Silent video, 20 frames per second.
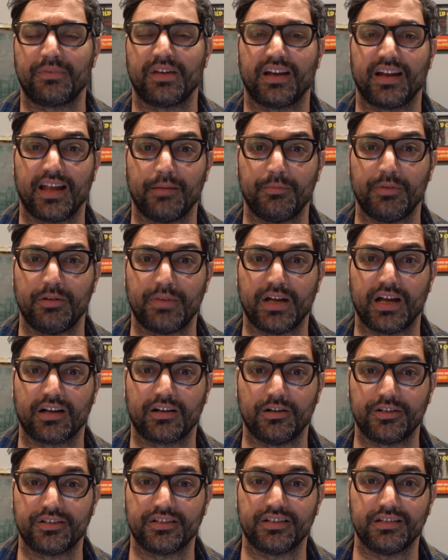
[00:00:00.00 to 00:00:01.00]
that Hemi back
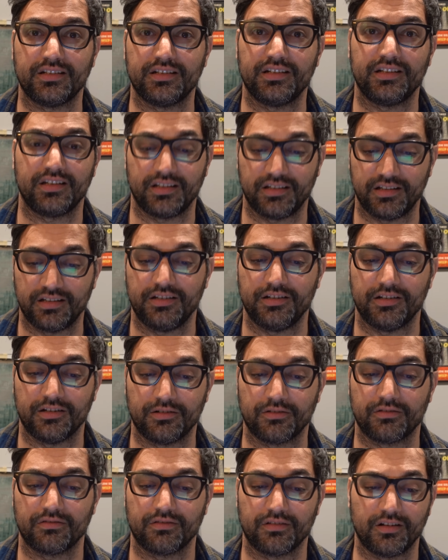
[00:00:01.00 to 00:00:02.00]
on you in,
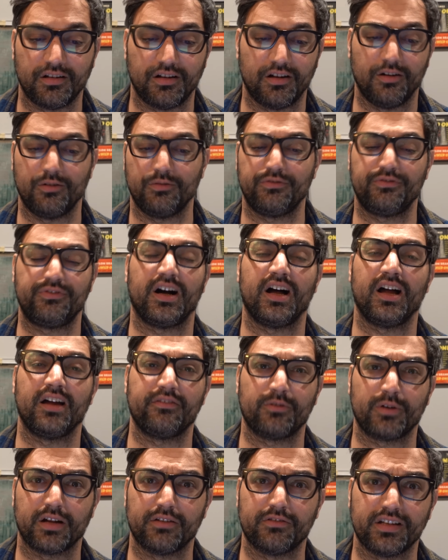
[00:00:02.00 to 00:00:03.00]
05 or
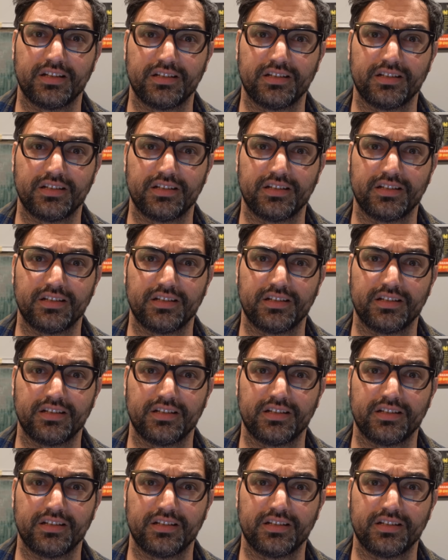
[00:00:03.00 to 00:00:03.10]
whatever they